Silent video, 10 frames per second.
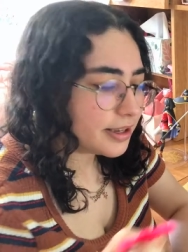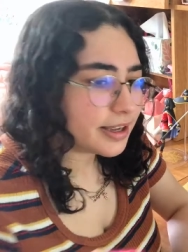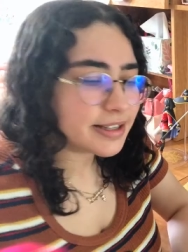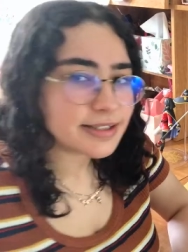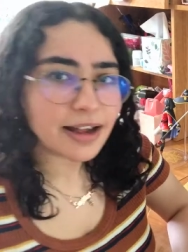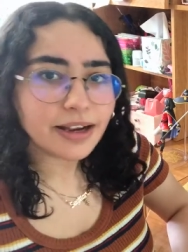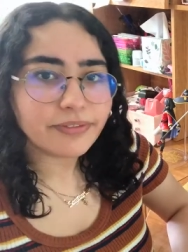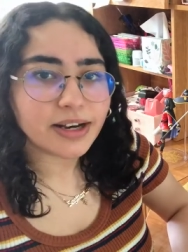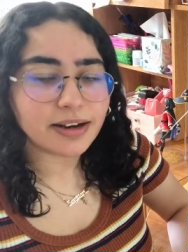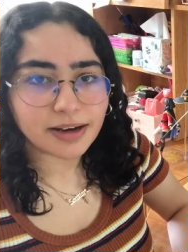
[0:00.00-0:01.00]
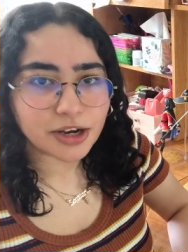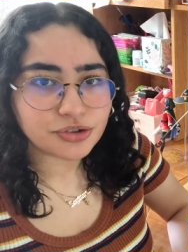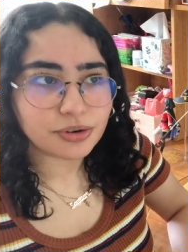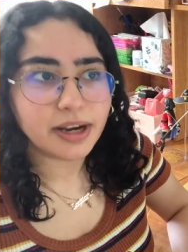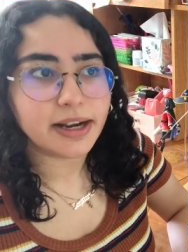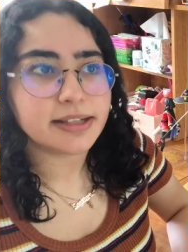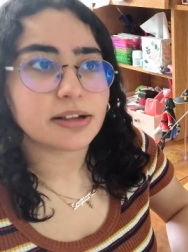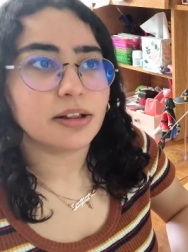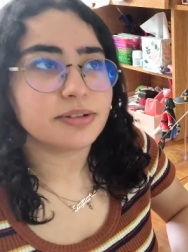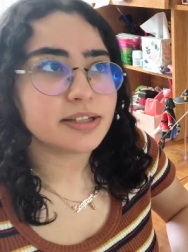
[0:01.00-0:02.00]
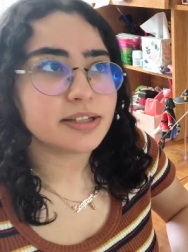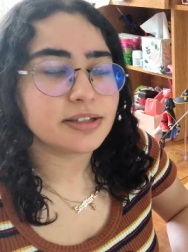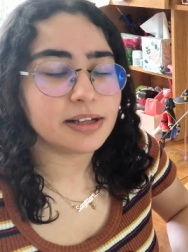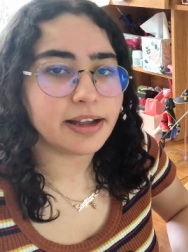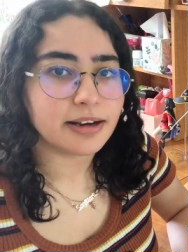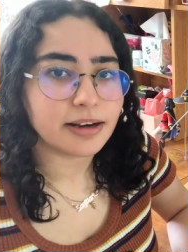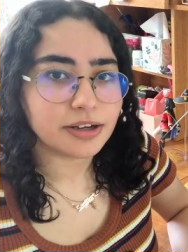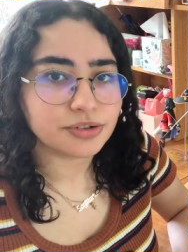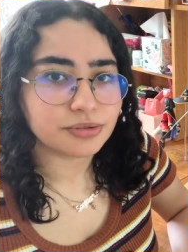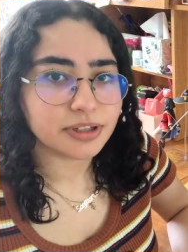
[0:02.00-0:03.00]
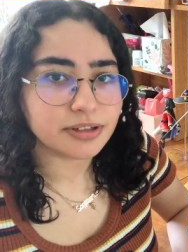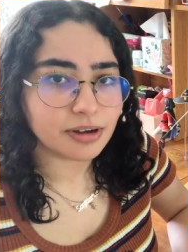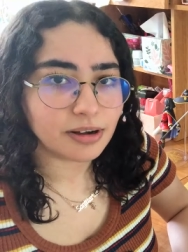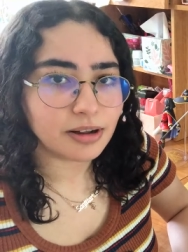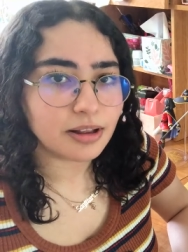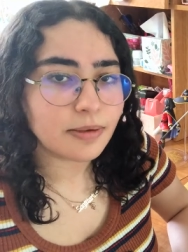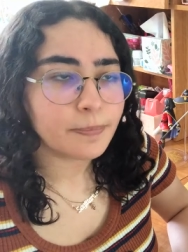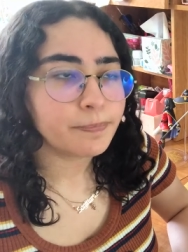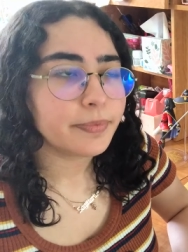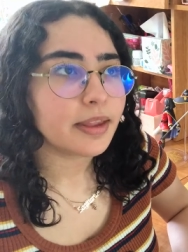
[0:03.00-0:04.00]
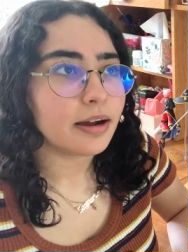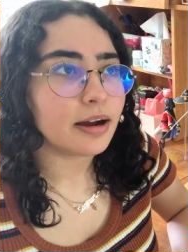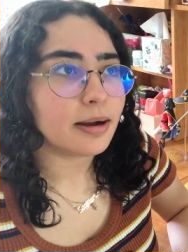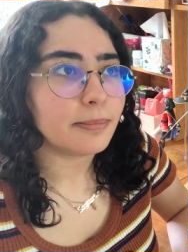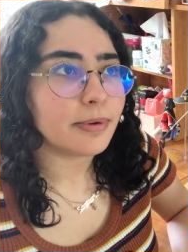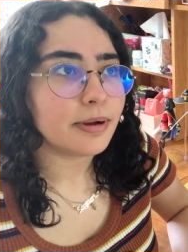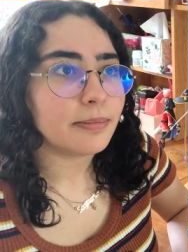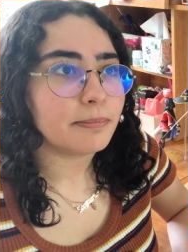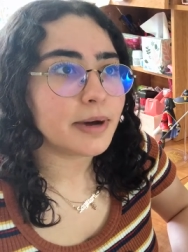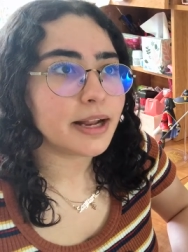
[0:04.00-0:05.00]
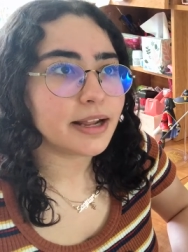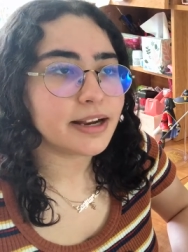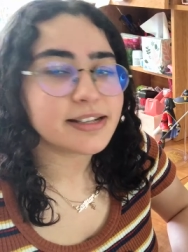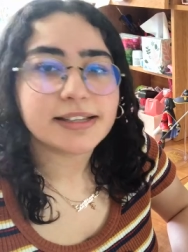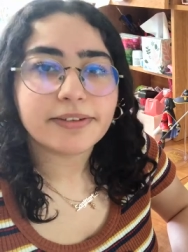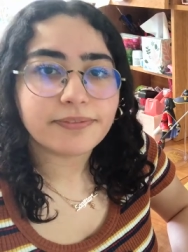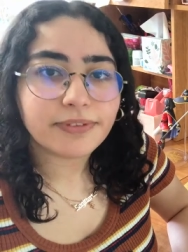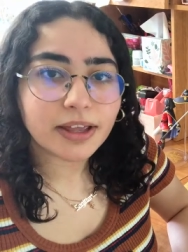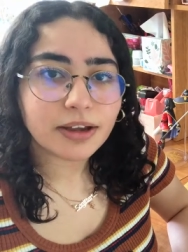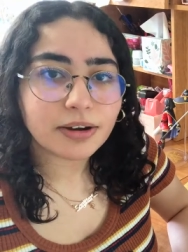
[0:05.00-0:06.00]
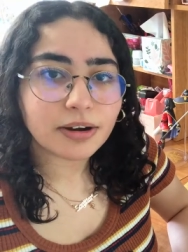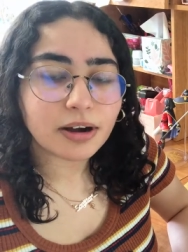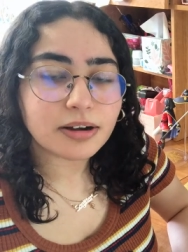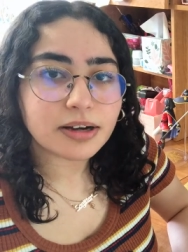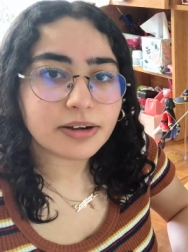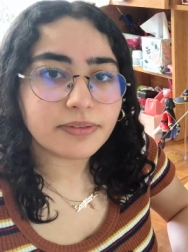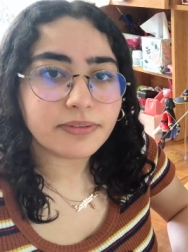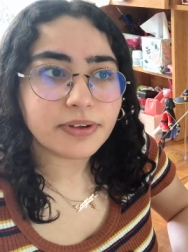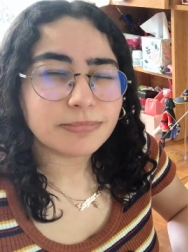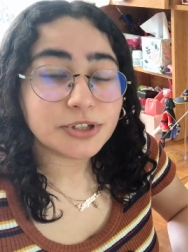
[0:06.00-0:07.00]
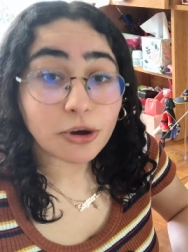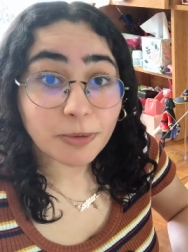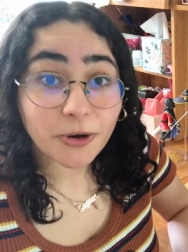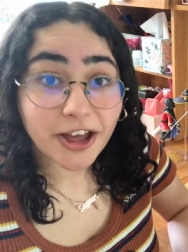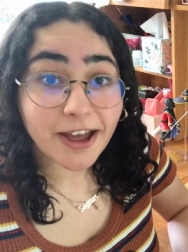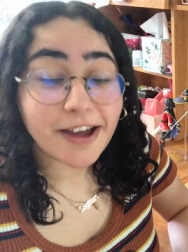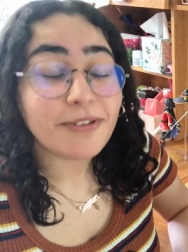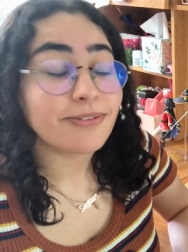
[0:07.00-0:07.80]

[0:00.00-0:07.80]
it's not even Nendoroid, it's closest to like a Nendoroid doll, but it is a figure of Tomoe